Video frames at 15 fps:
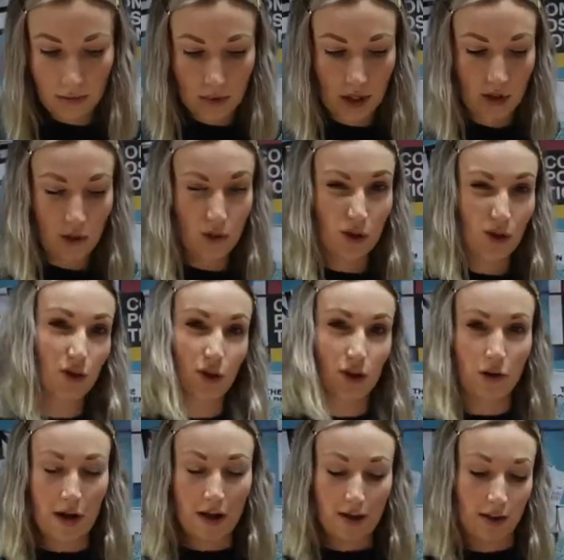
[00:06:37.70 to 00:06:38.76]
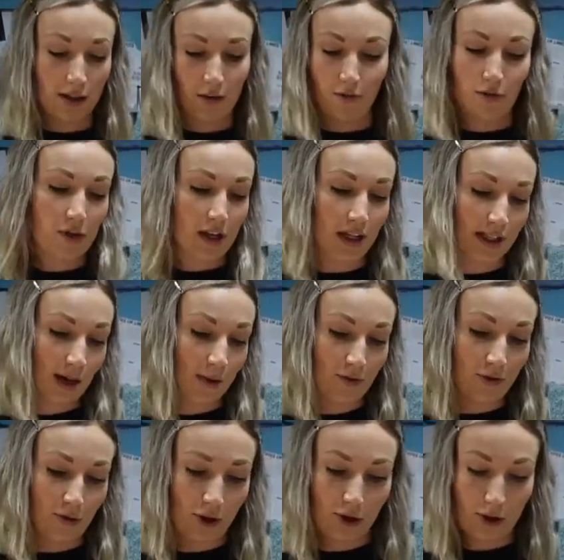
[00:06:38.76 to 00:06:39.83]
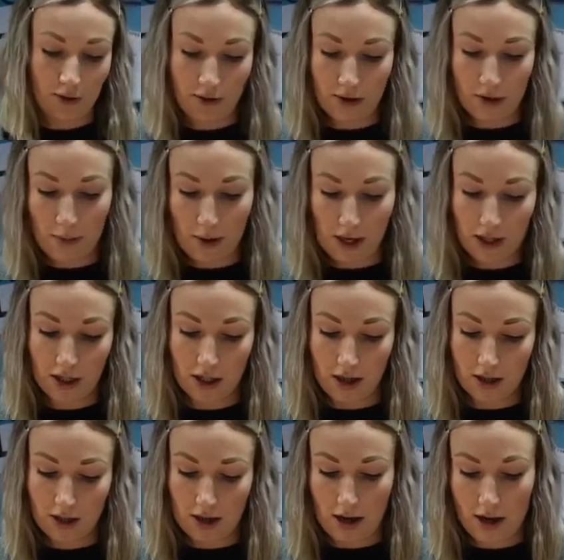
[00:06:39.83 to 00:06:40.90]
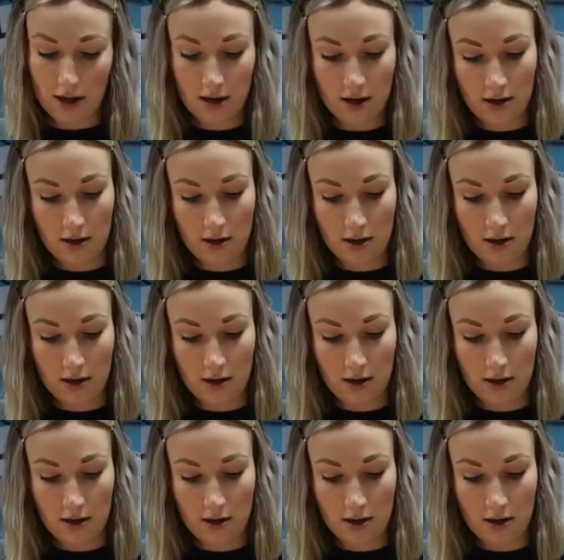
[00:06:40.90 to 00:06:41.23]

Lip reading: It's always good to try different things out before you commit to your design.